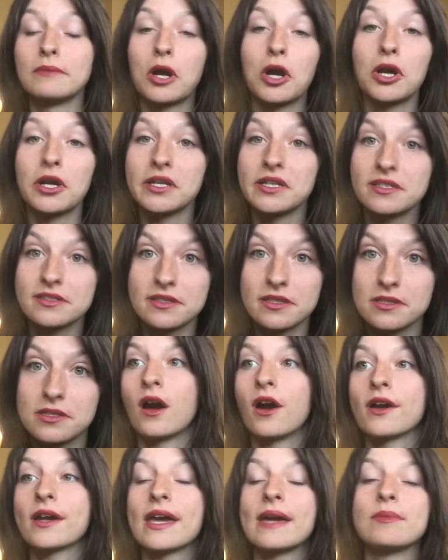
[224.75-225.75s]
already exist
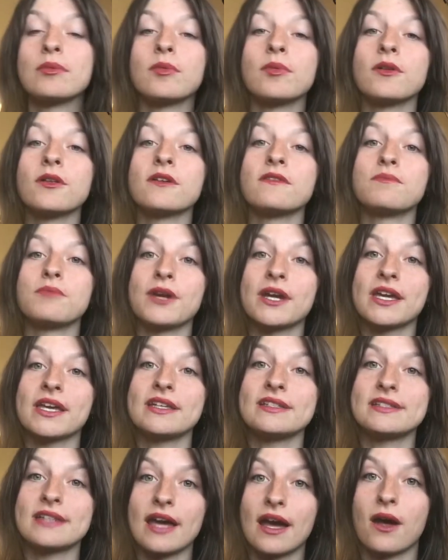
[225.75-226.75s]
are capable of
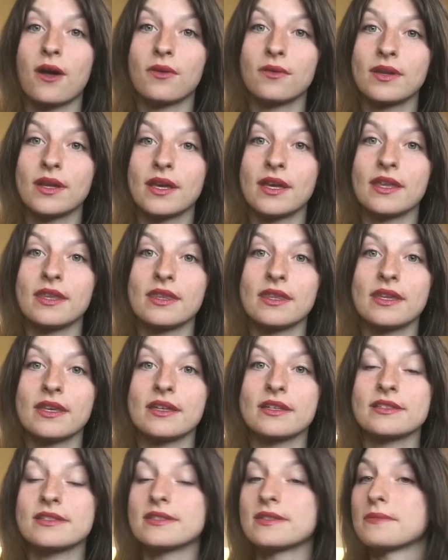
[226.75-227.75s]
breaking down
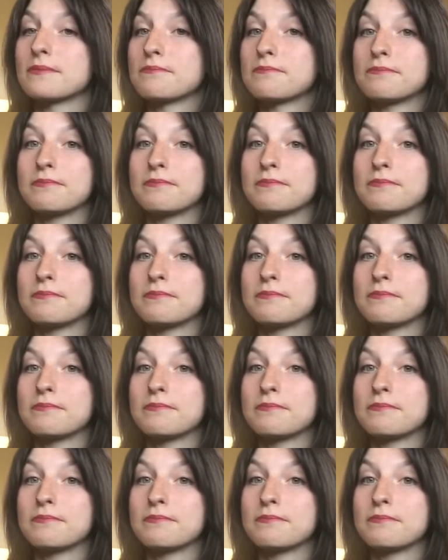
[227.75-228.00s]
this